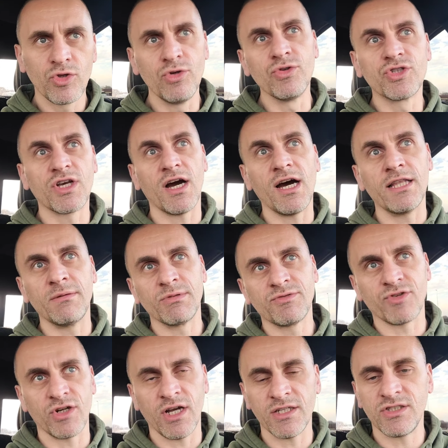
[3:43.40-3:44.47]
Use condoms
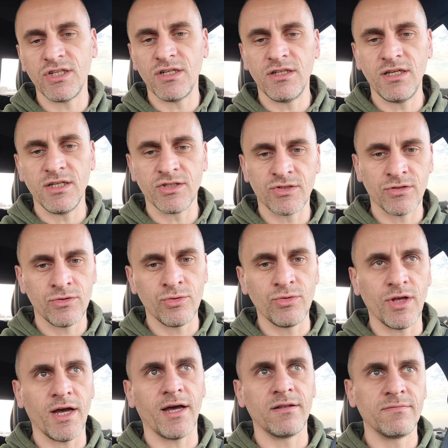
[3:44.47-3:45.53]
for STDs. Do
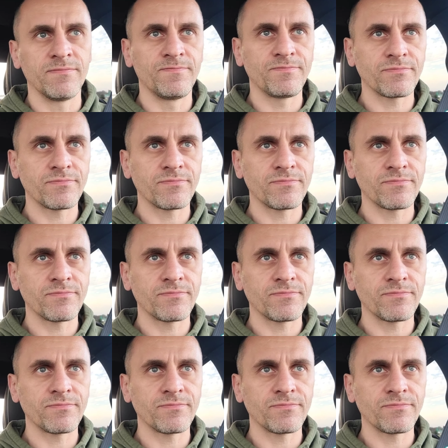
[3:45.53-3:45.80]
that.